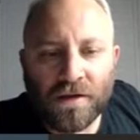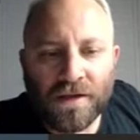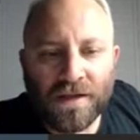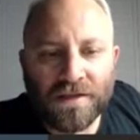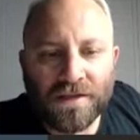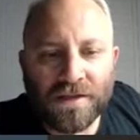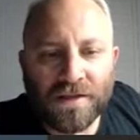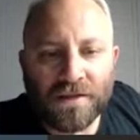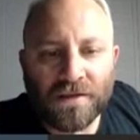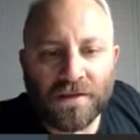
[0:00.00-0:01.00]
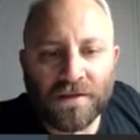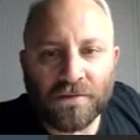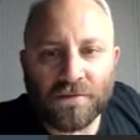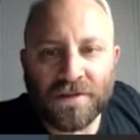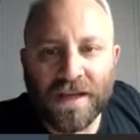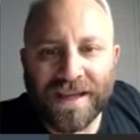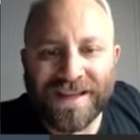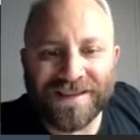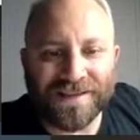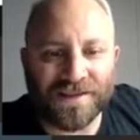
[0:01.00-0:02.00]
Inter. We'll take
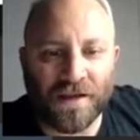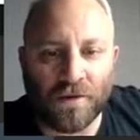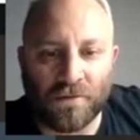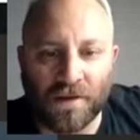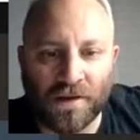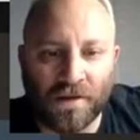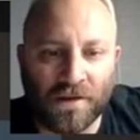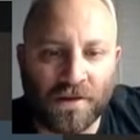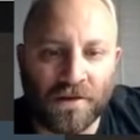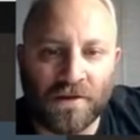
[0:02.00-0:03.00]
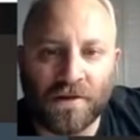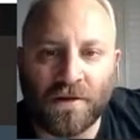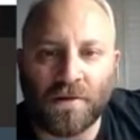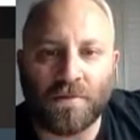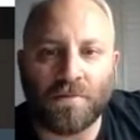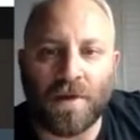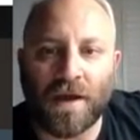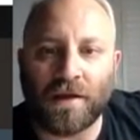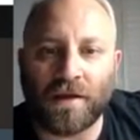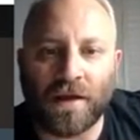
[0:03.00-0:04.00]
Inter to start with.
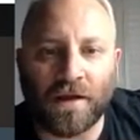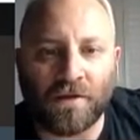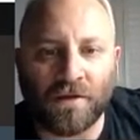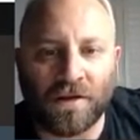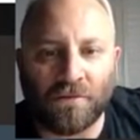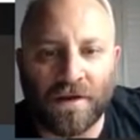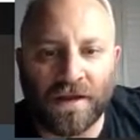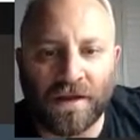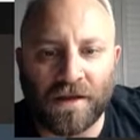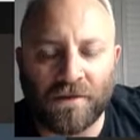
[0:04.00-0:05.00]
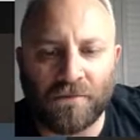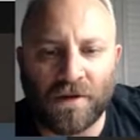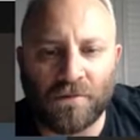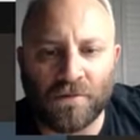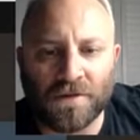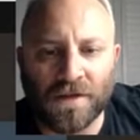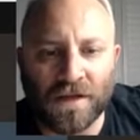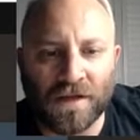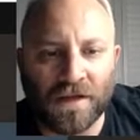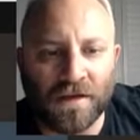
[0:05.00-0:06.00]
Bang. And on the away kit, we will
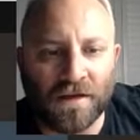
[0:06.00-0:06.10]
take.